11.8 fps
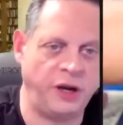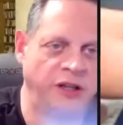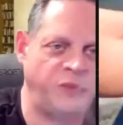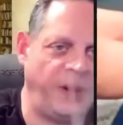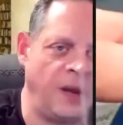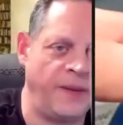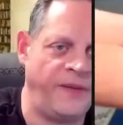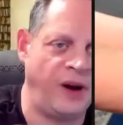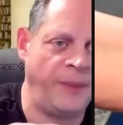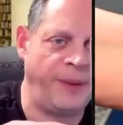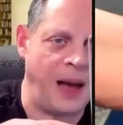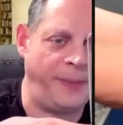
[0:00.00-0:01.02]
It's become a very
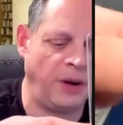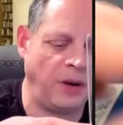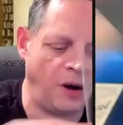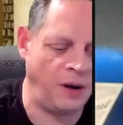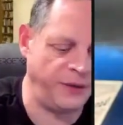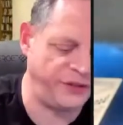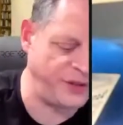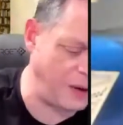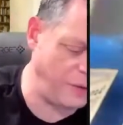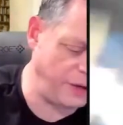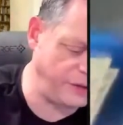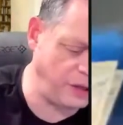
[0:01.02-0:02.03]
popular card in the set in
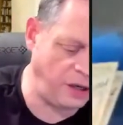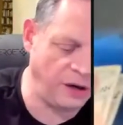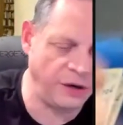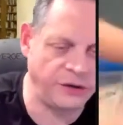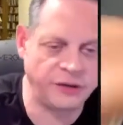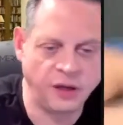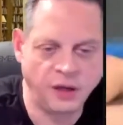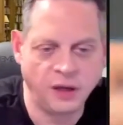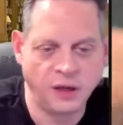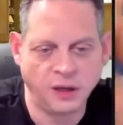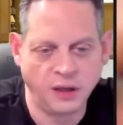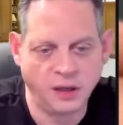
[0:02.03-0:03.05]
recent years.
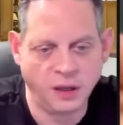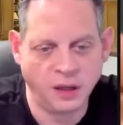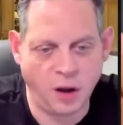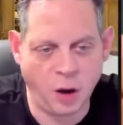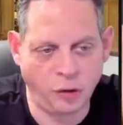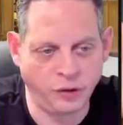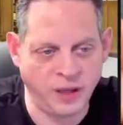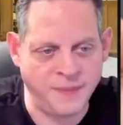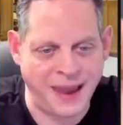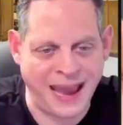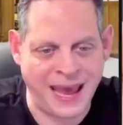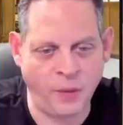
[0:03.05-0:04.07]
Only
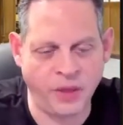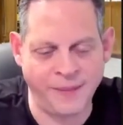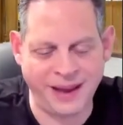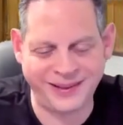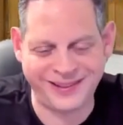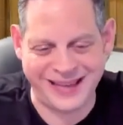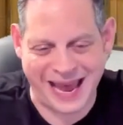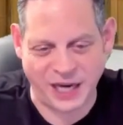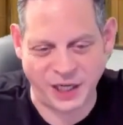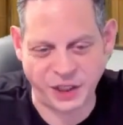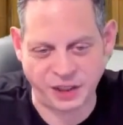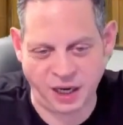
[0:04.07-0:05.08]
man with a
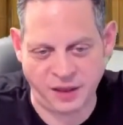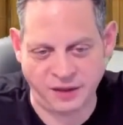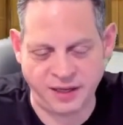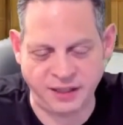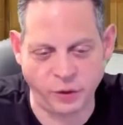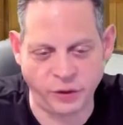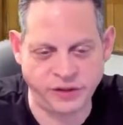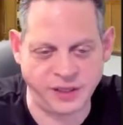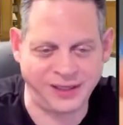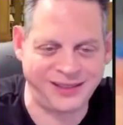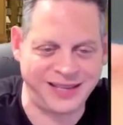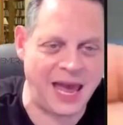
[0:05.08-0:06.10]
mustache in the T206
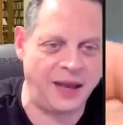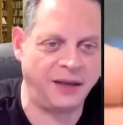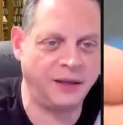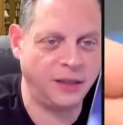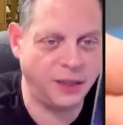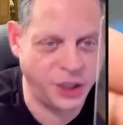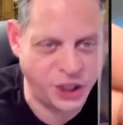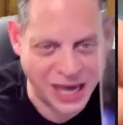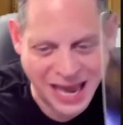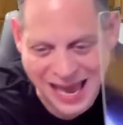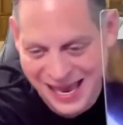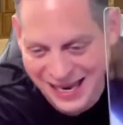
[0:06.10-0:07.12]
set.
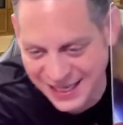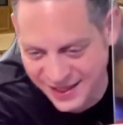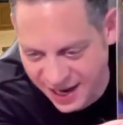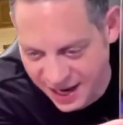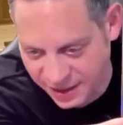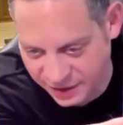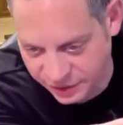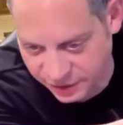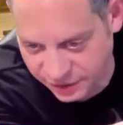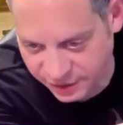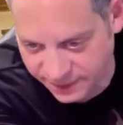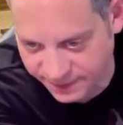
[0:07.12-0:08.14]
John Titus.